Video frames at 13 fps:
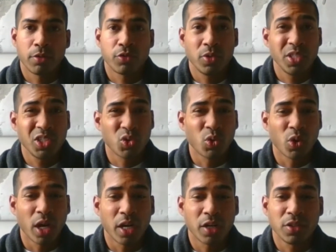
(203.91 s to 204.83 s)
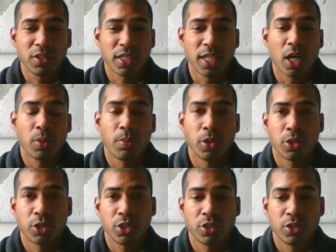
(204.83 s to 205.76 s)
free trials allow
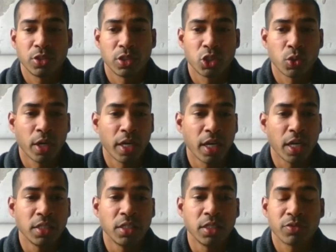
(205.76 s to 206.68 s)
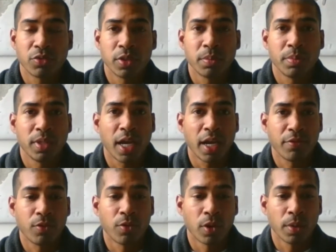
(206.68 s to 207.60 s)
merchants to try a different
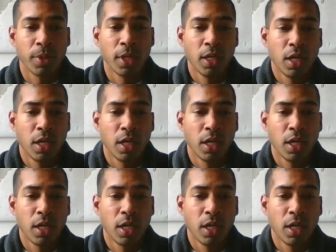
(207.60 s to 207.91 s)
platform